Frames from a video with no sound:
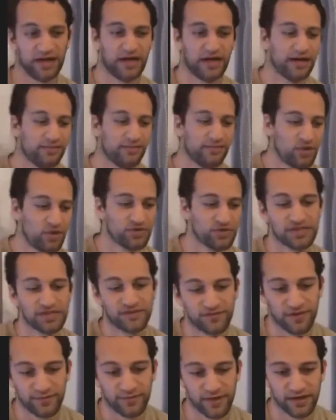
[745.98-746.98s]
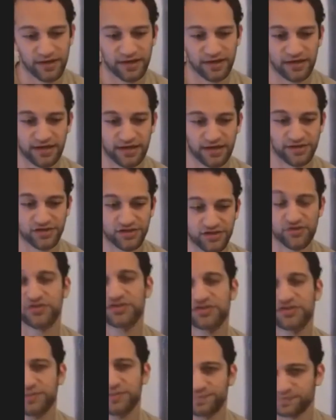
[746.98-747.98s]
mostly from
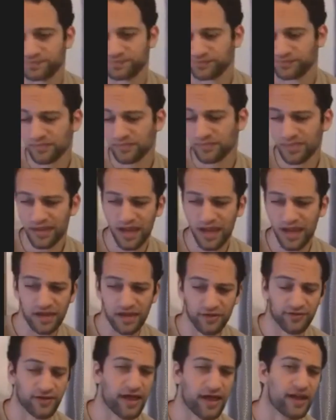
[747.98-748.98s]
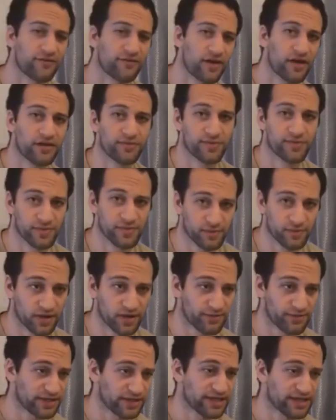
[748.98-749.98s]
Jerusalem. And you have a lot of other people
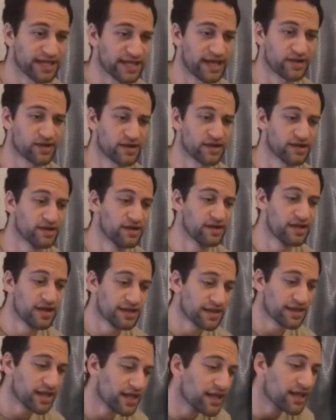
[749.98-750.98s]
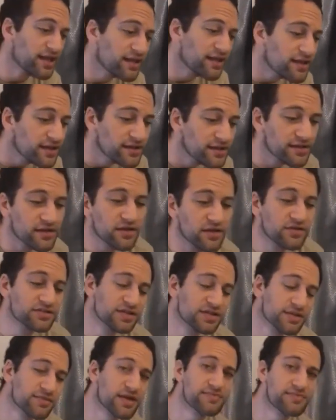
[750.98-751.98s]
coming in that sometimes